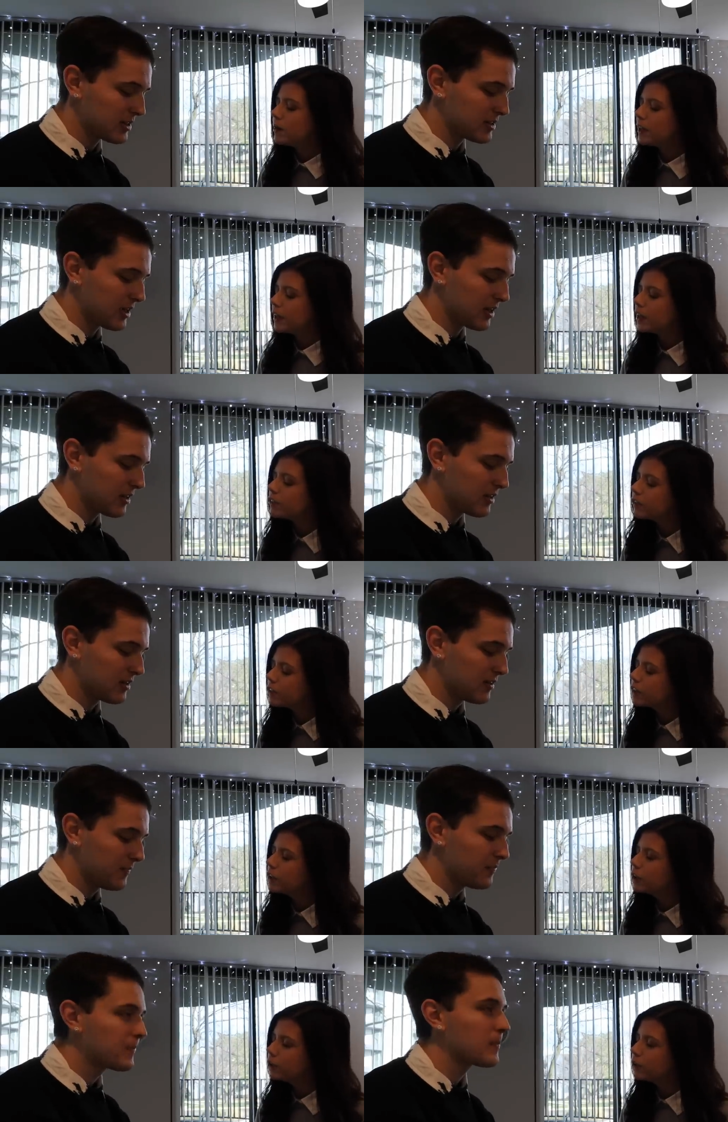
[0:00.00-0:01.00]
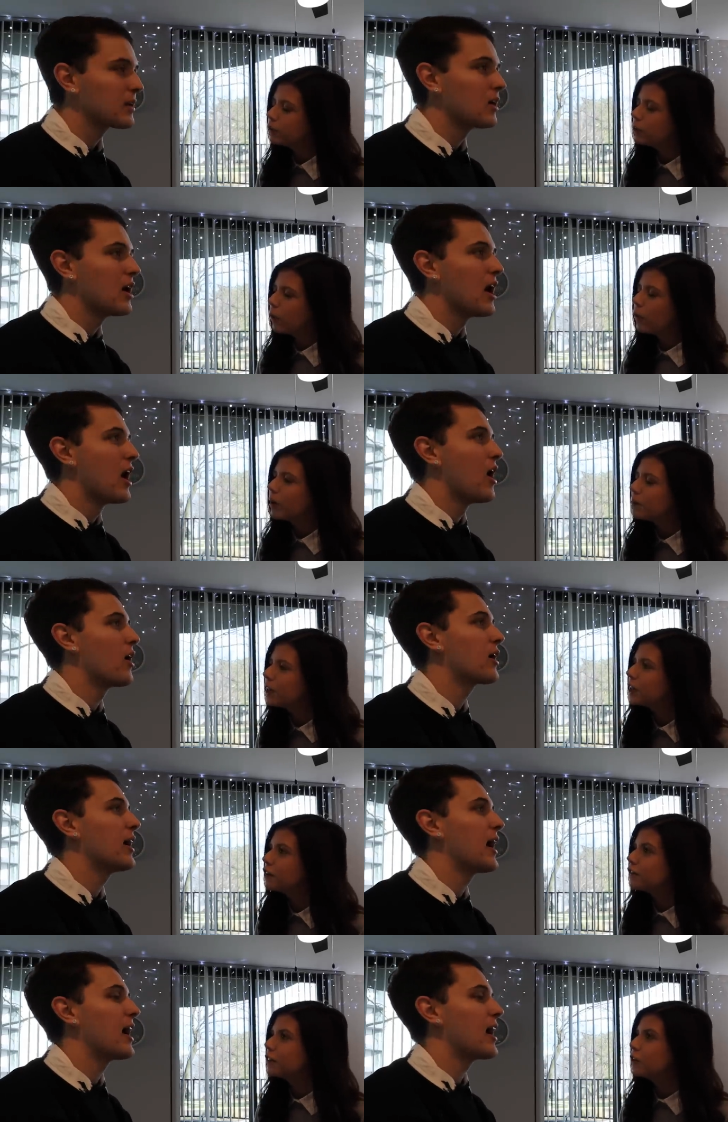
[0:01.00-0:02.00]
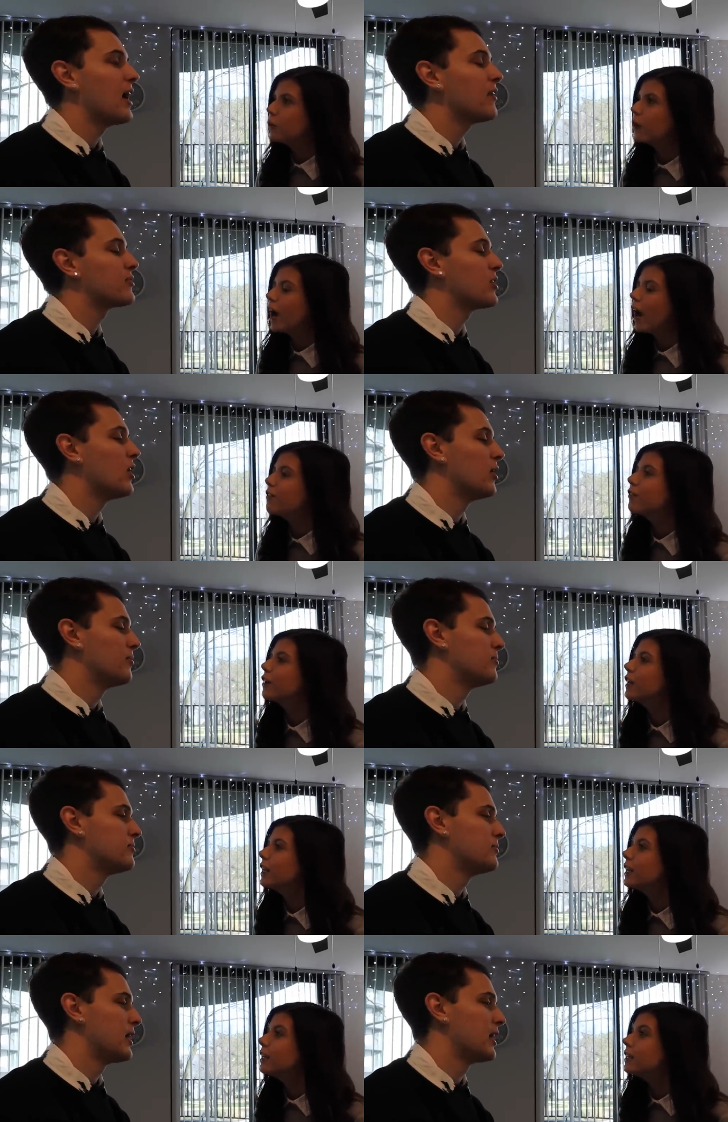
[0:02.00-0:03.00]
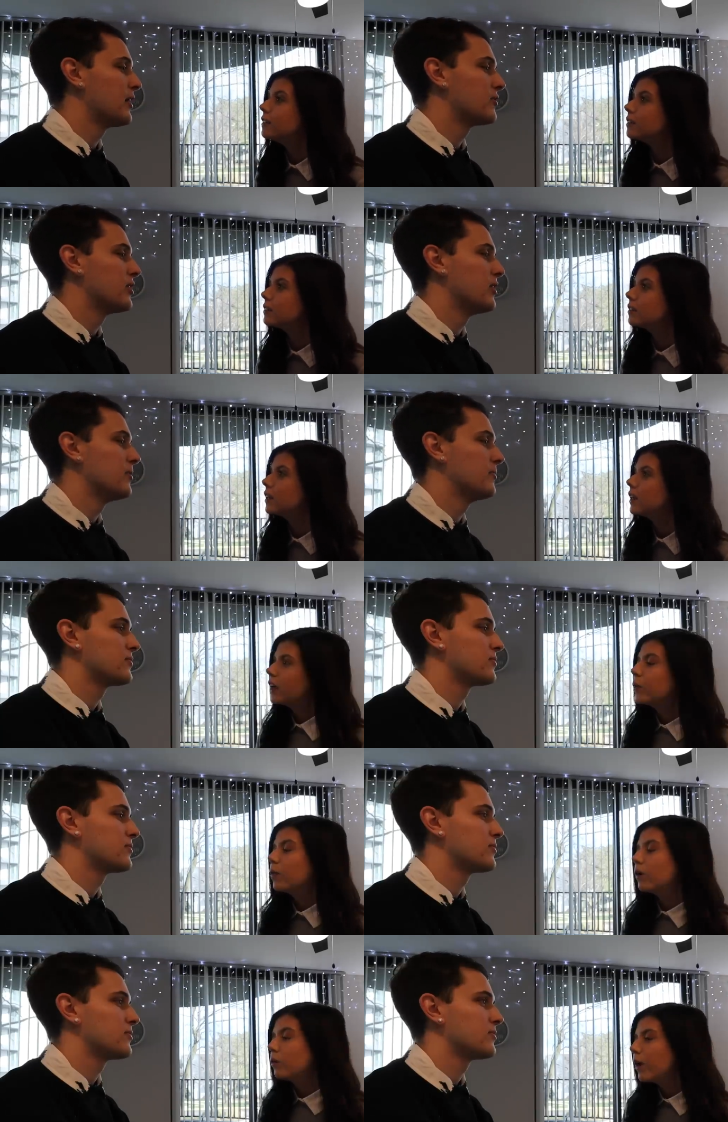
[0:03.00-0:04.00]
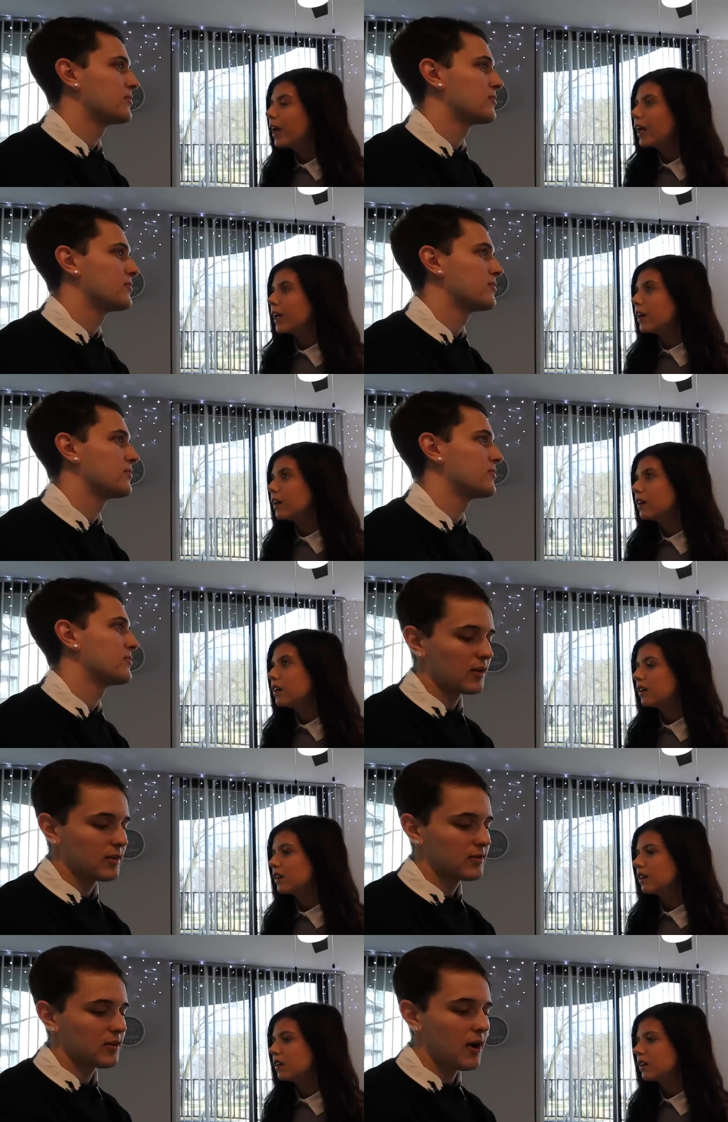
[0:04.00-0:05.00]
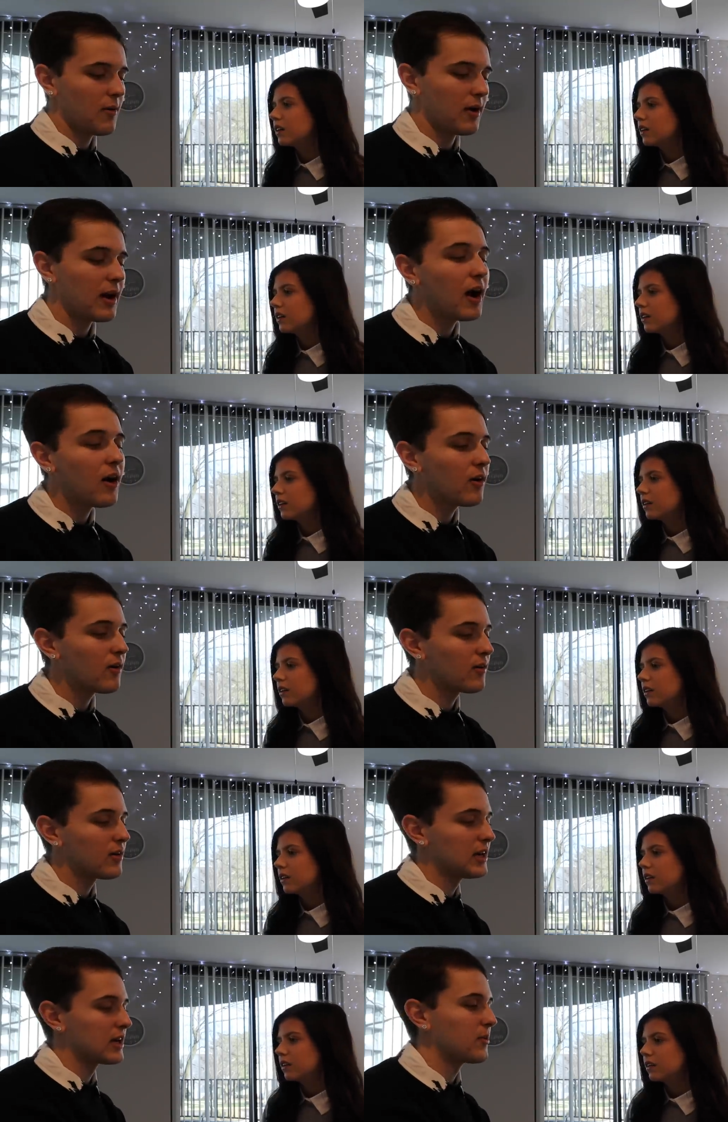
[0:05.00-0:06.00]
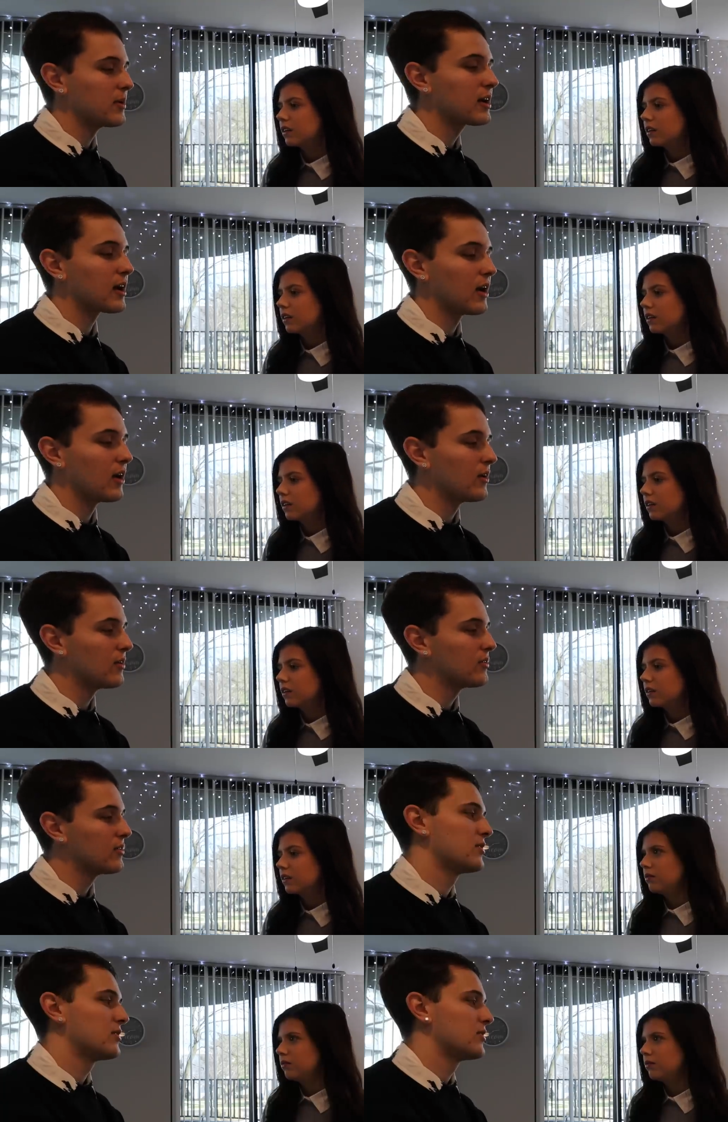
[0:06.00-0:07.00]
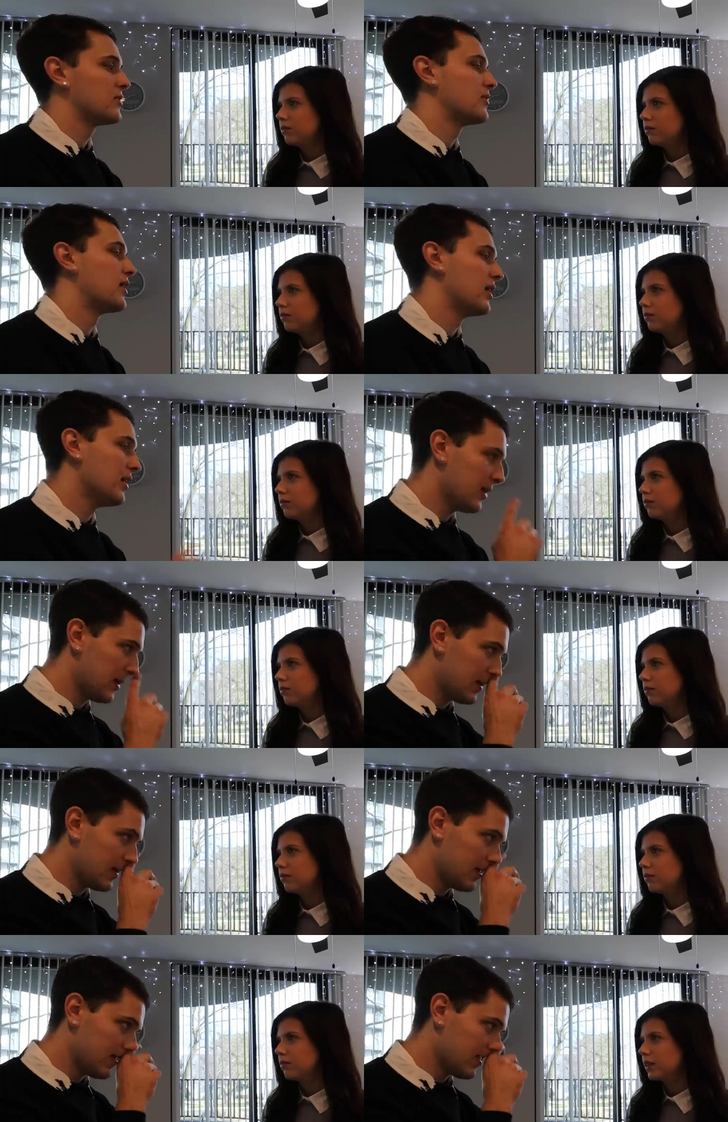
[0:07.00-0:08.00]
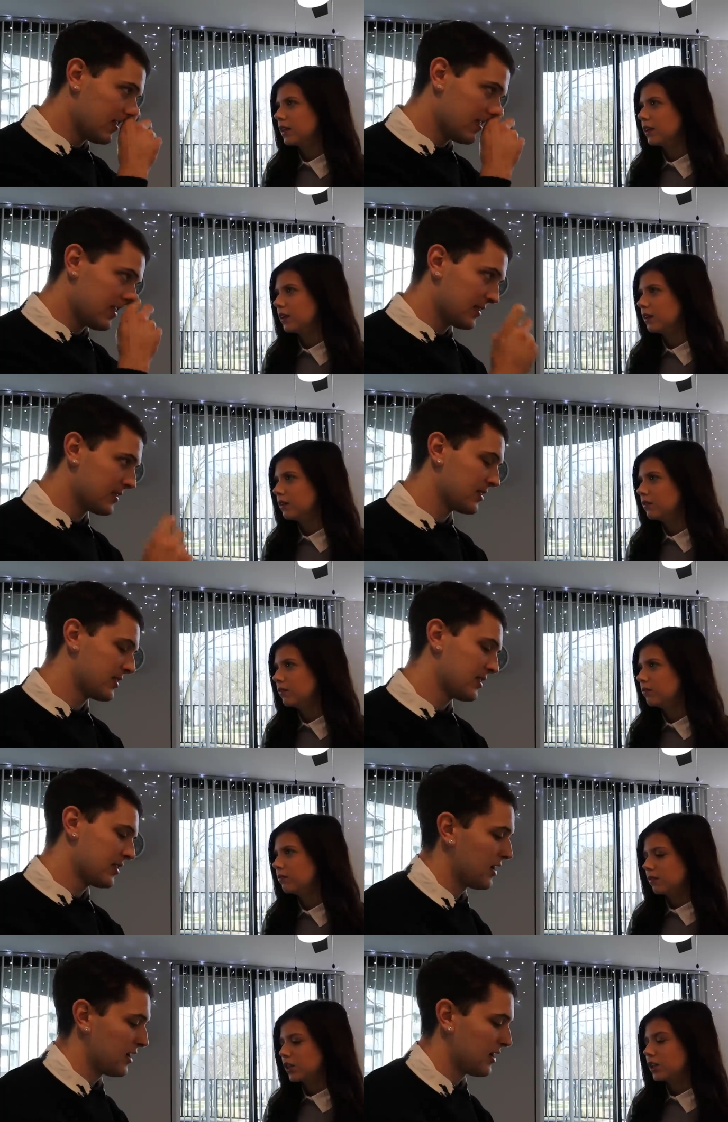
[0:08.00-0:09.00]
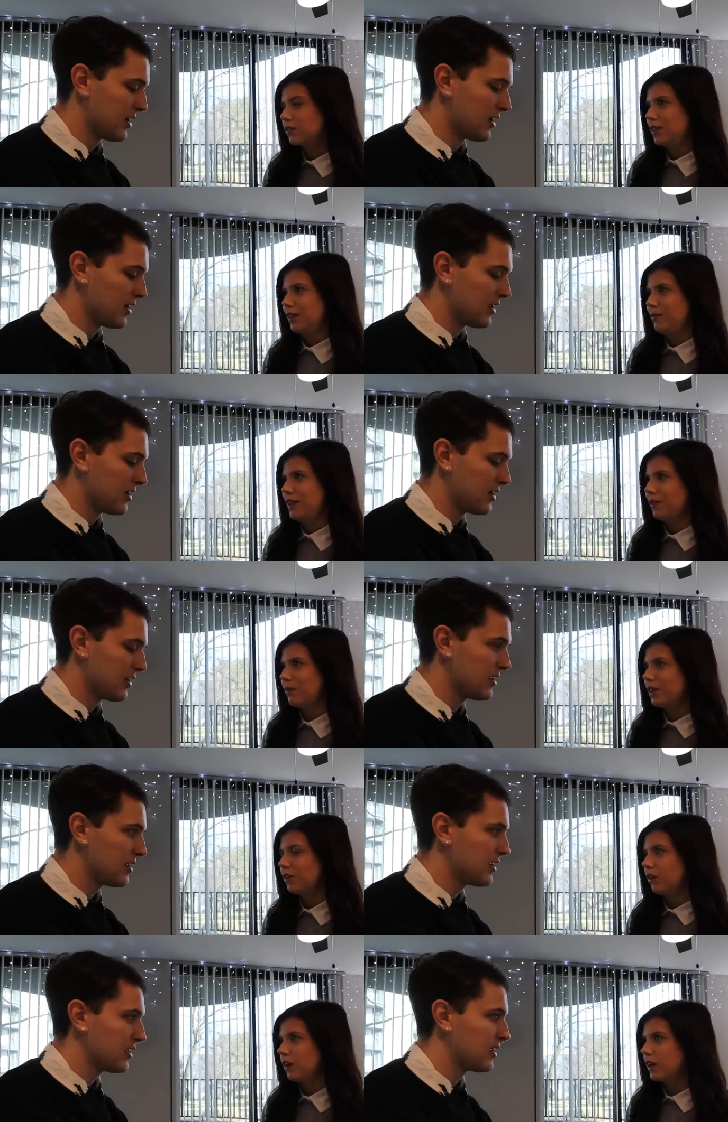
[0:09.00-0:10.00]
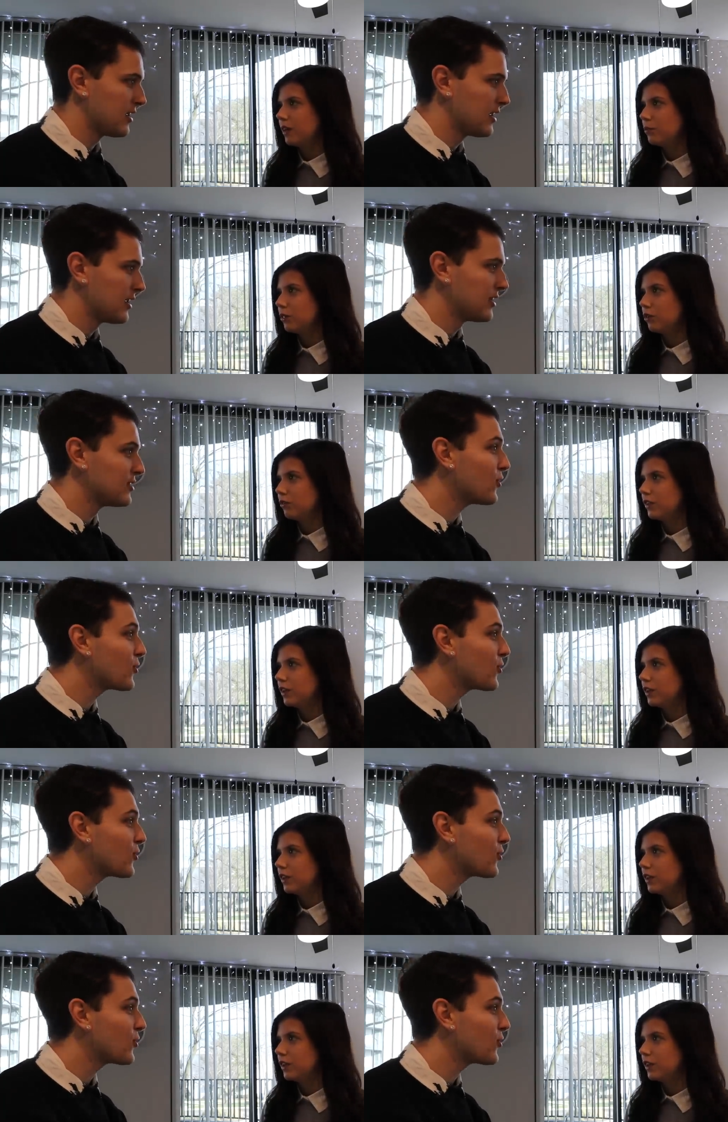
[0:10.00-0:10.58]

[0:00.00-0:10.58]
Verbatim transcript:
Speaker 1: I'm it's like
Speaker 2: for you. You know I'm here okay, for I you, whatever it is. I have up. In what way?
Speaker 1: Okay, so I went out like a week ago, right? Yeah. You're starting to make me cry. I'm nervous.